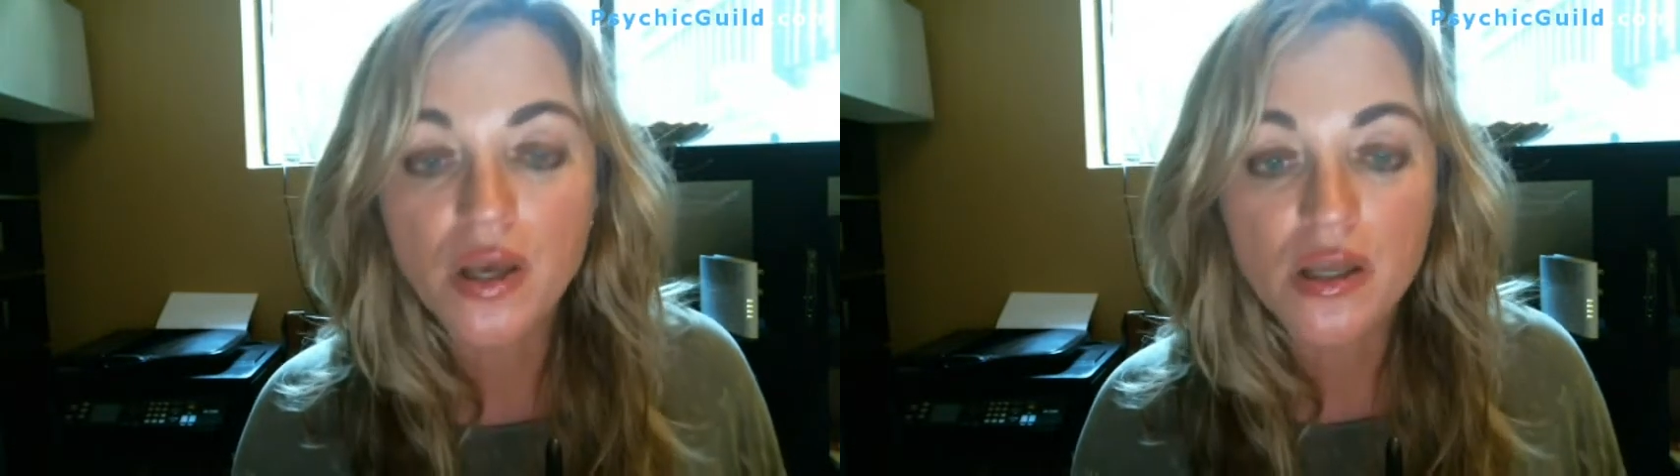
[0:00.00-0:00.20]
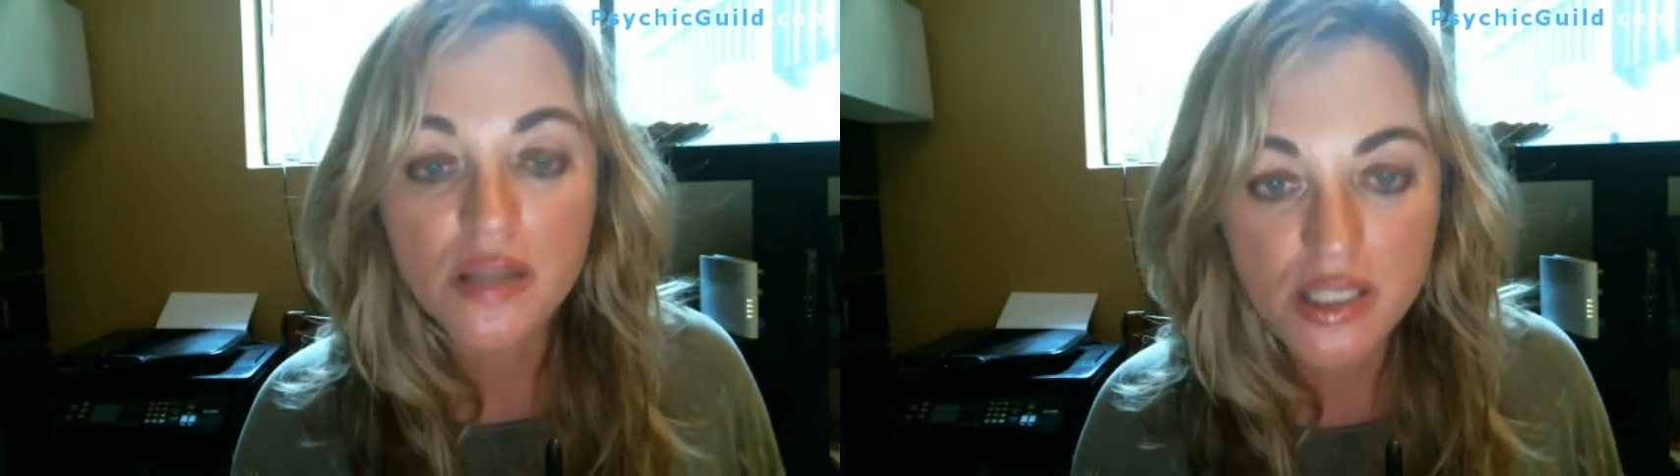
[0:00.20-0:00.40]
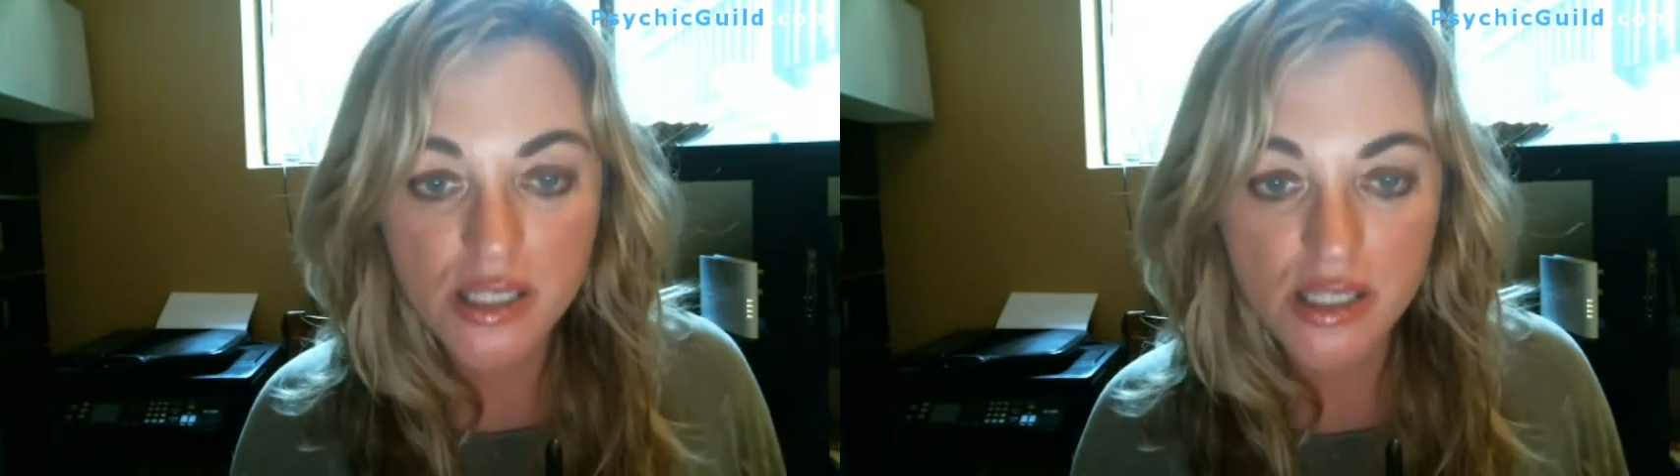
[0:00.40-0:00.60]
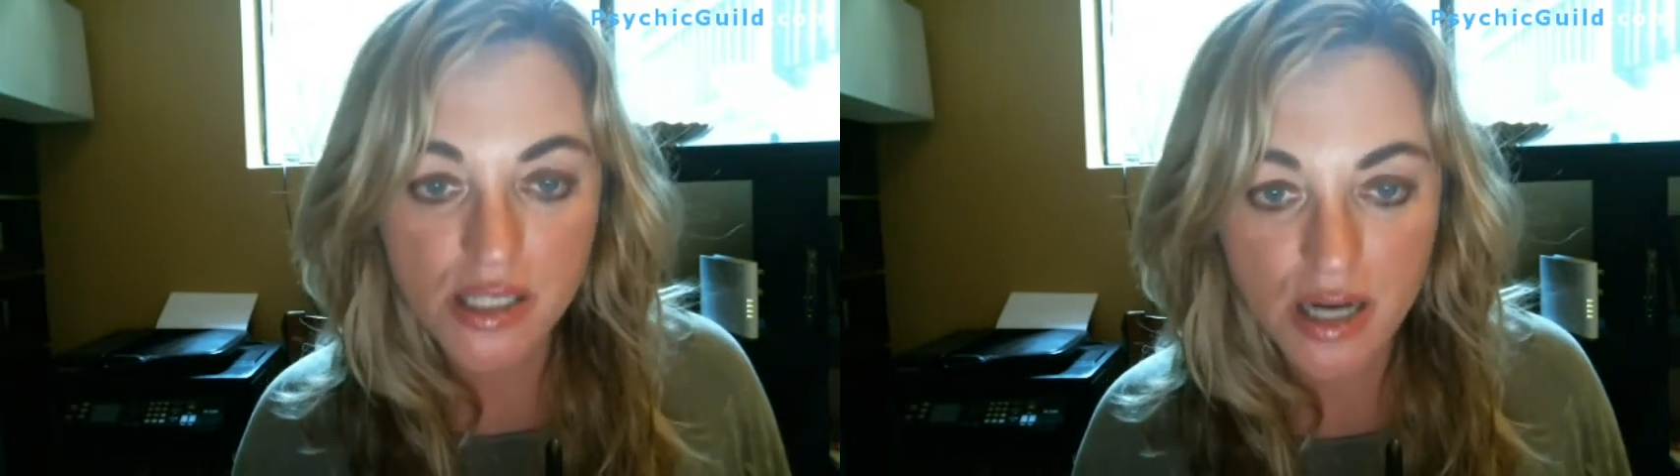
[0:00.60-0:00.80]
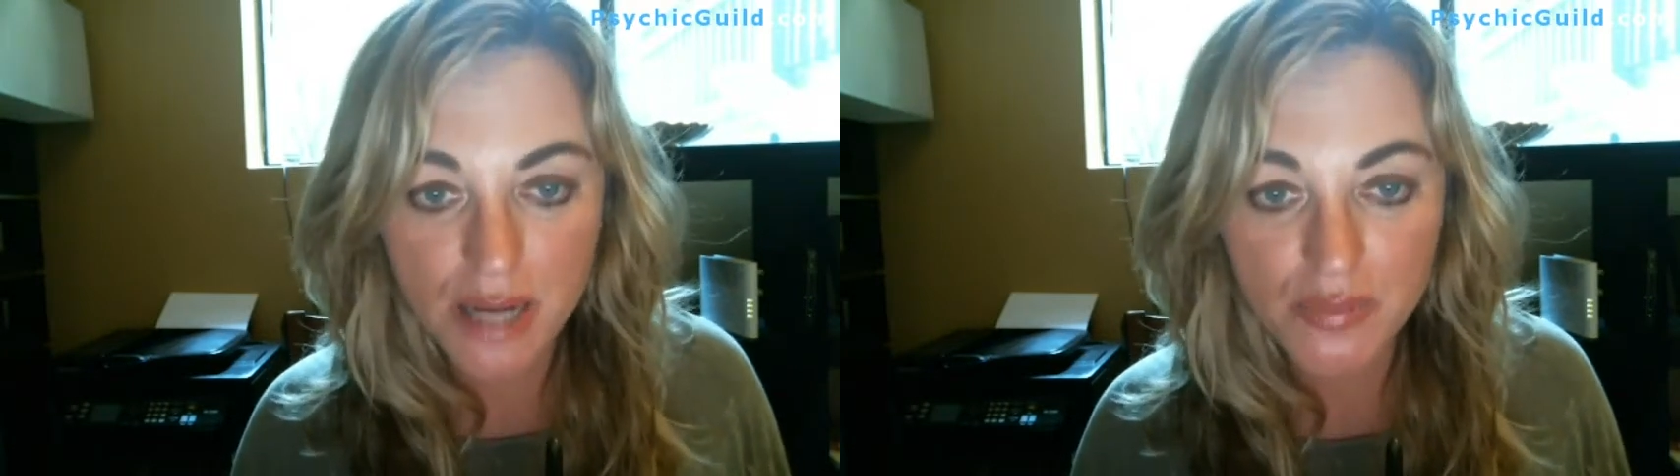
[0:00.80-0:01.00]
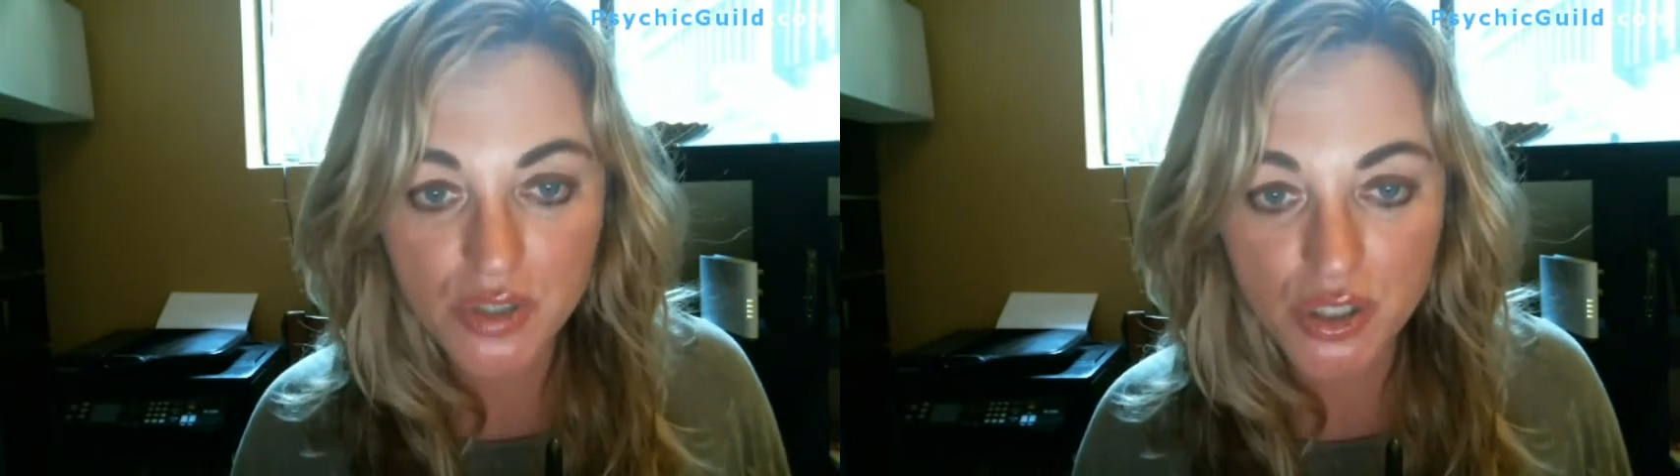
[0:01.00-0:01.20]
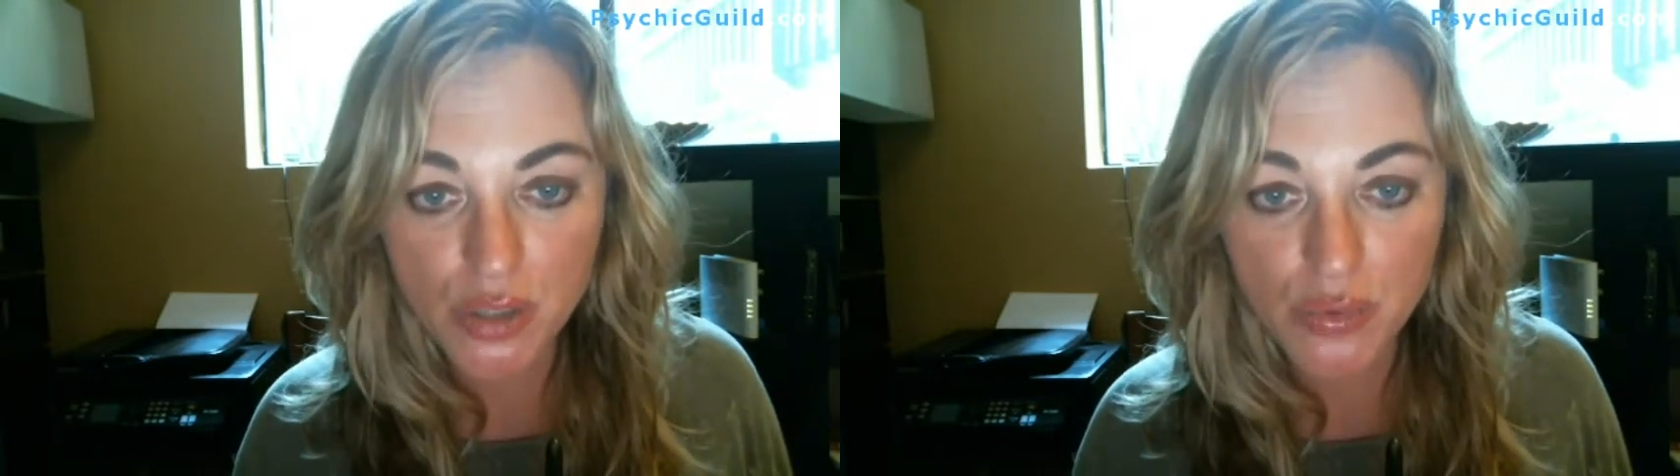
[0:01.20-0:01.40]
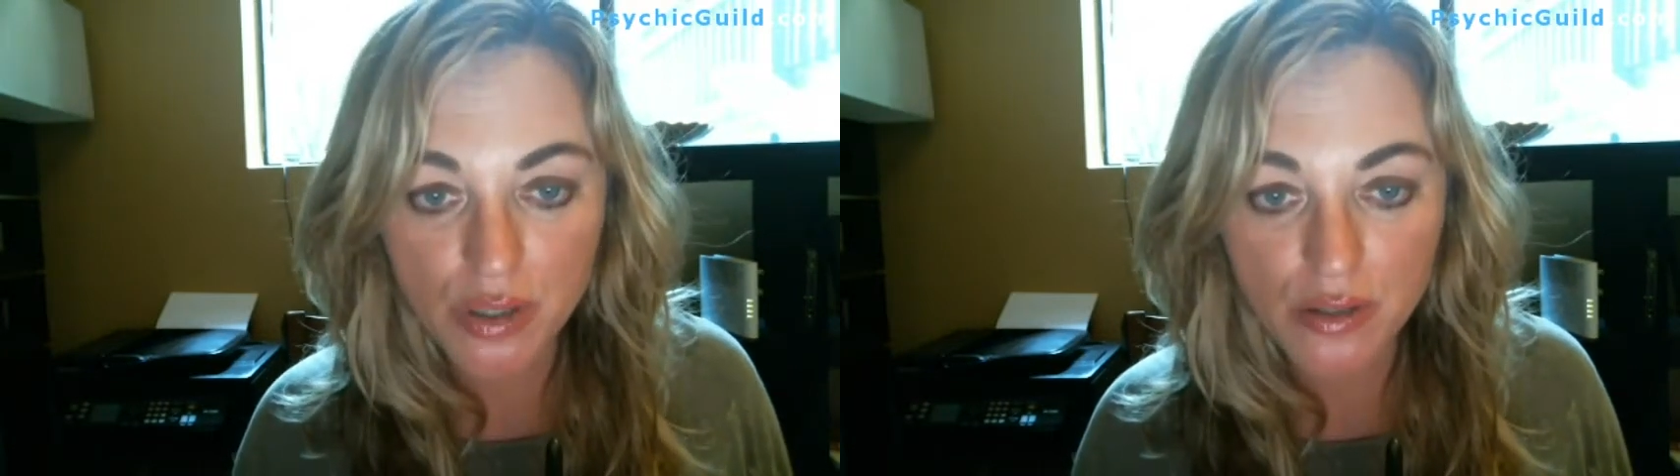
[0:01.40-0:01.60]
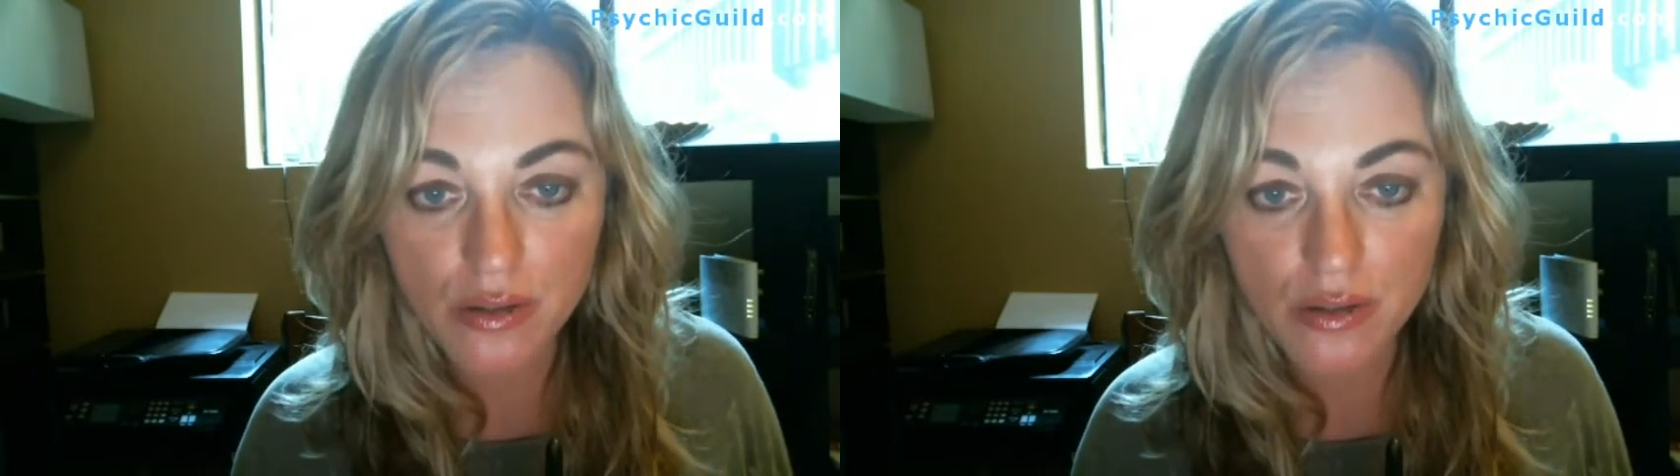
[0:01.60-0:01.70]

this is the time to do it.